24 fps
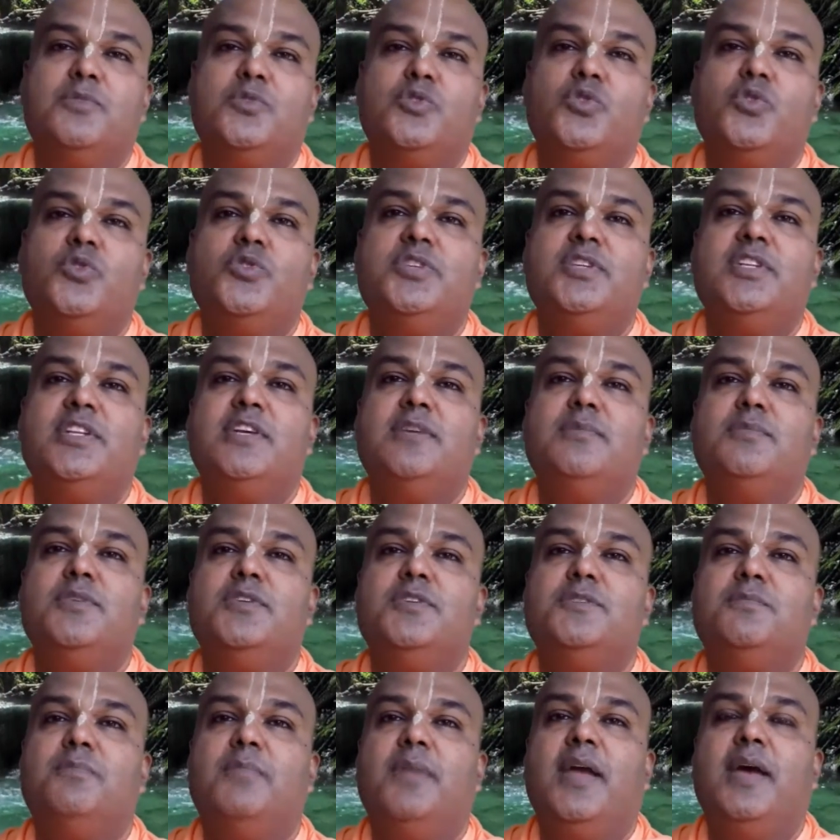Suchinam
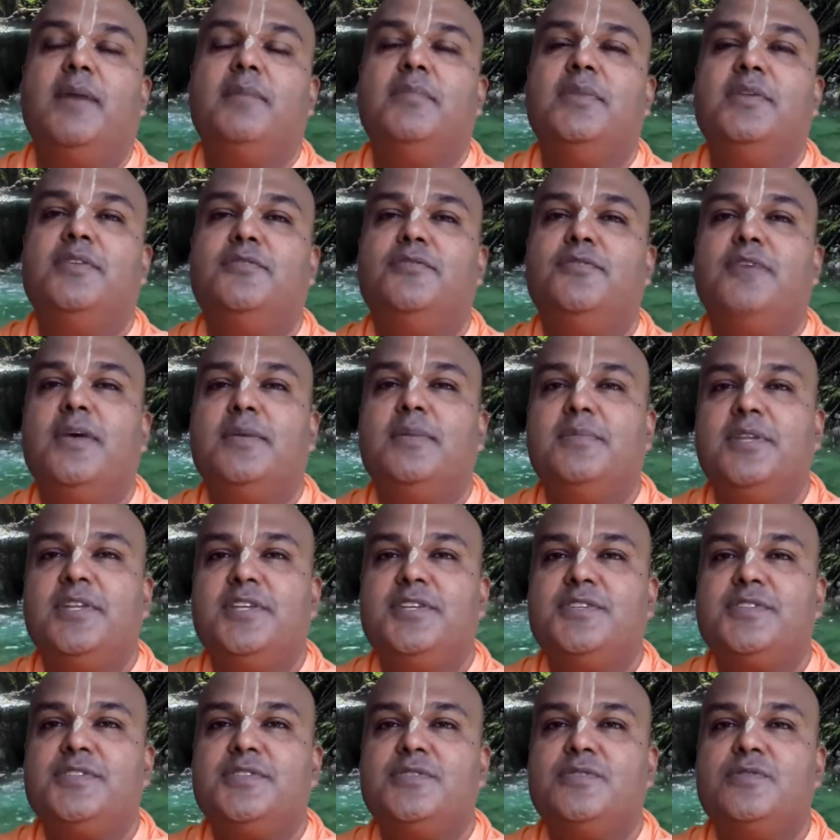is Brahmin
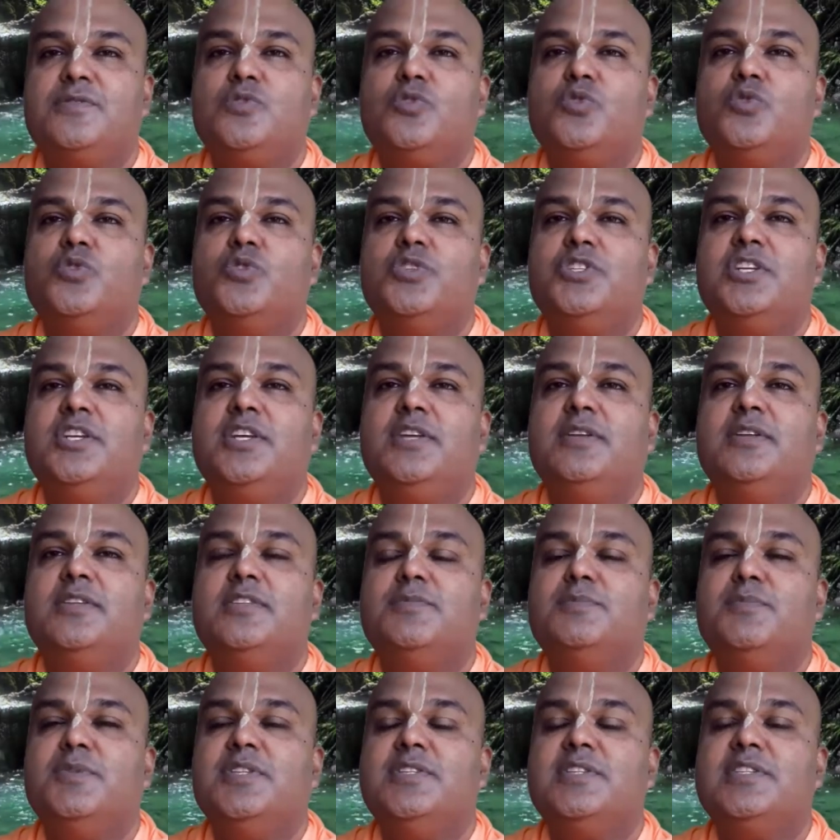families, Suchi
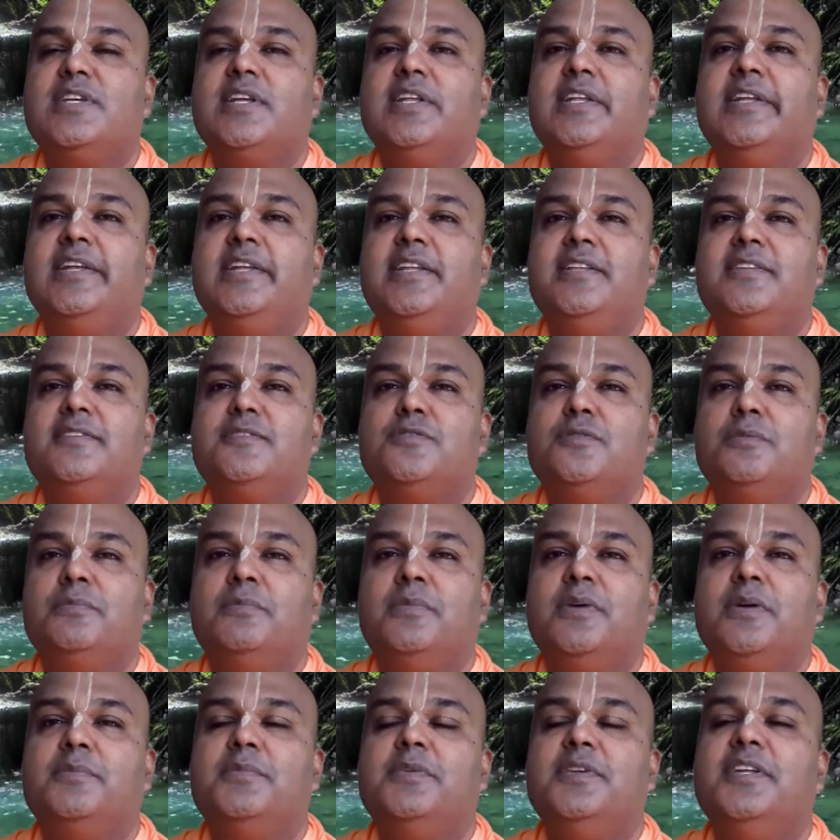means clean, so
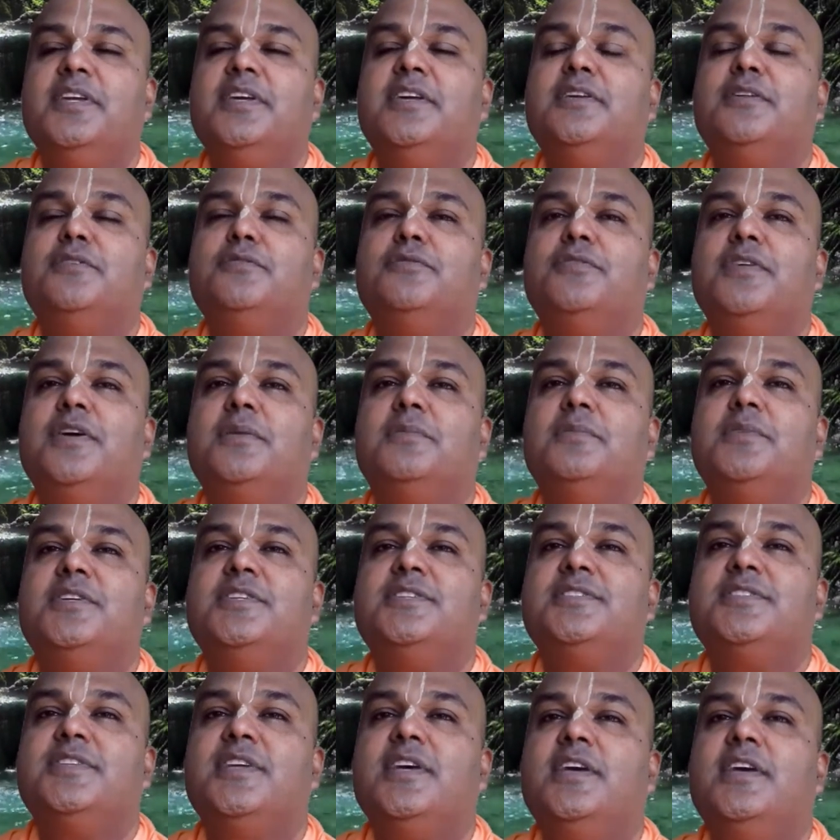Brahmanical
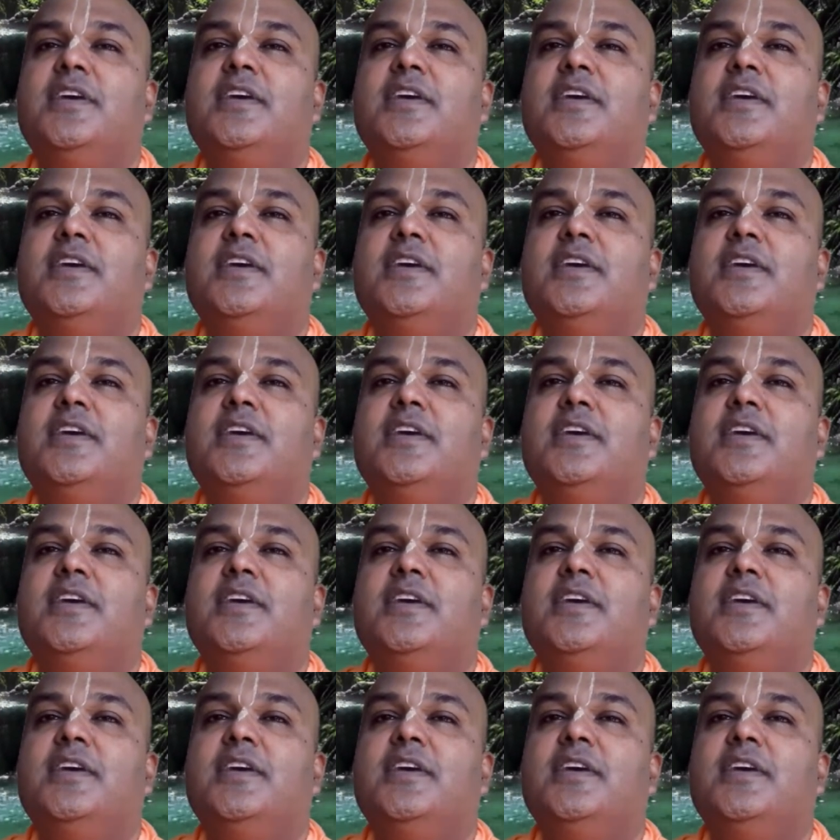families,